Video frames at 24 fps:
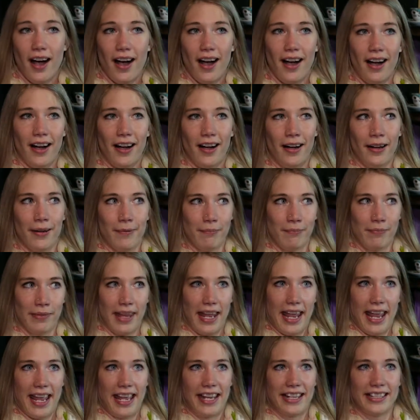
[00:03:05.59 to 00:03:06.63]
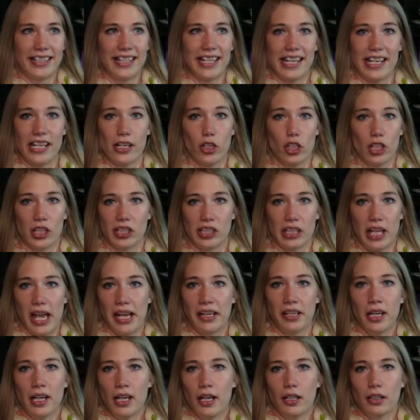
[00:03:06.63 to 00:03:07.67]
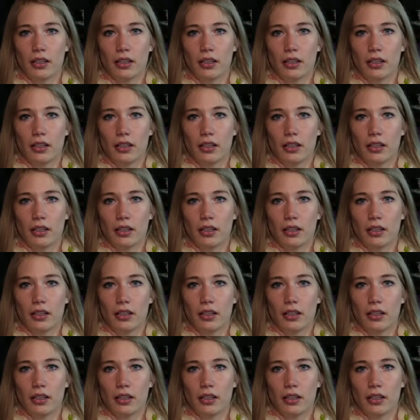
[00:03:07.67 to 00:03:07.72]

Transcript: Um, and he just like